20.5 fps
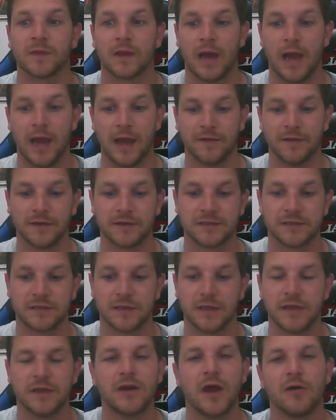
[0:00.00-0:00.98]
and
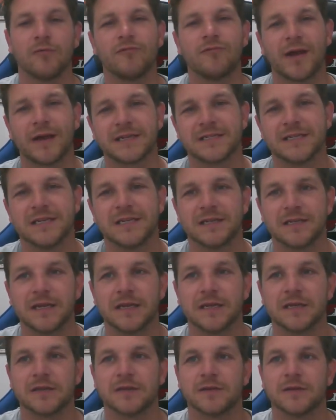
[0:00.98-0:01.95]
you know,
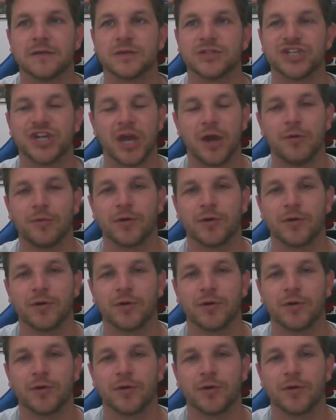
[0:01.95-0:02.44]
Rexy she held